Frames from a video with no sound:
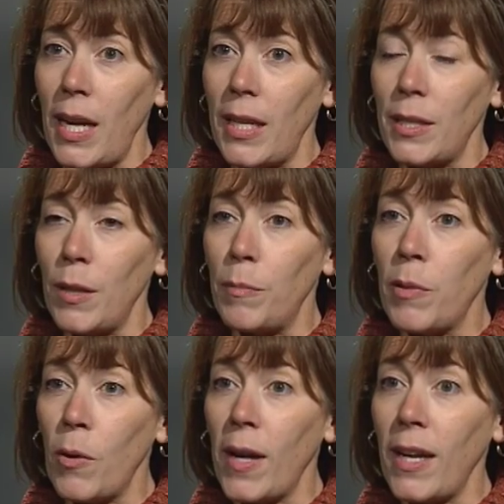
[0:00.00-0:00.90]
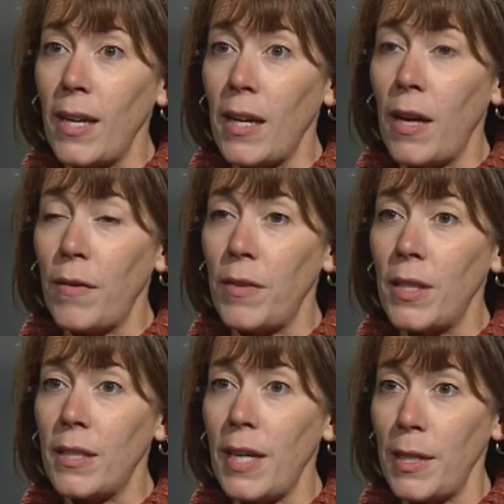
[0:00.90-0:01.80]
as an employee of
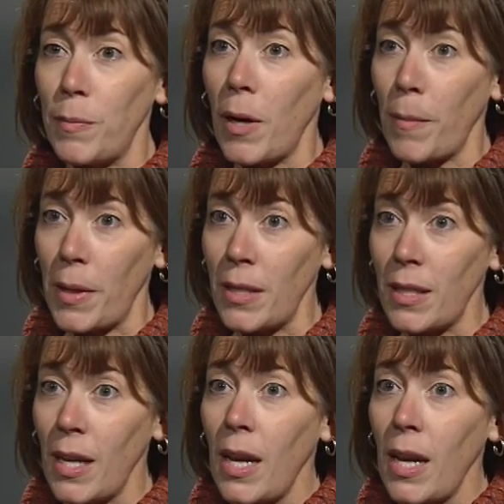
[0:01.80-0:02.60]
the State Department,